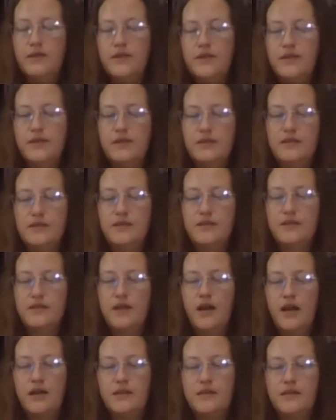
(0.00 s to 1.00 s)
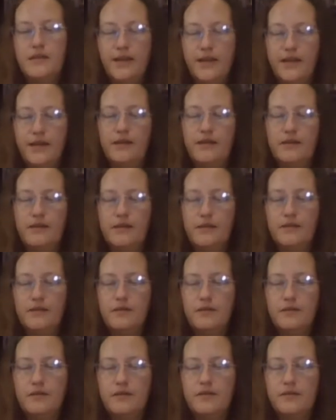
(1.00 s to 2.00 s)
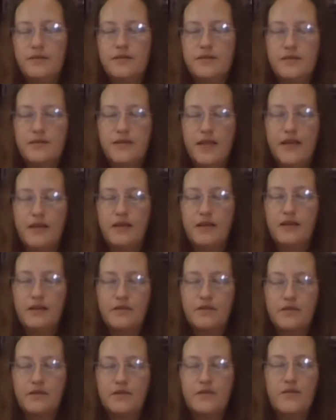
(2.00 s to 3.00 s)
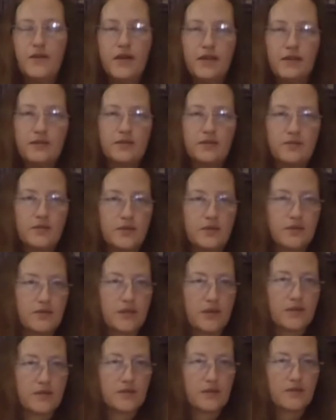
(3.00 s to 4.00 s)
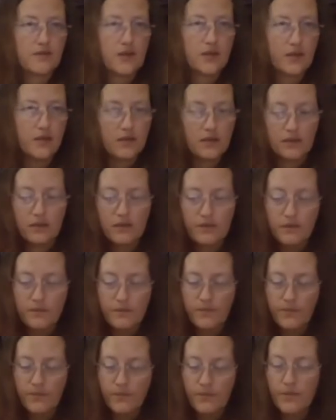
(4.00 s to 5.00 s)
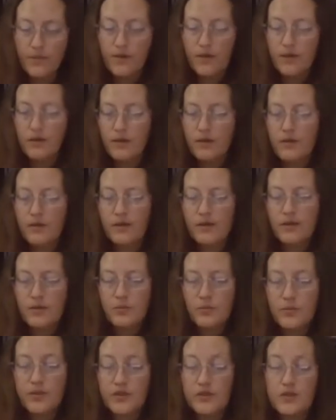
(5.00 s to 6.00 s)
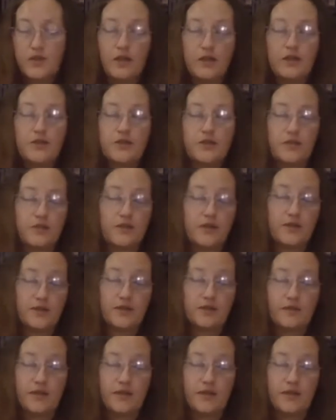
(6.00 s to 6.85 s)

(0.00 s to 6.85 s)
that does not like sliding under the fence with the rest of the herd. But she also doesn't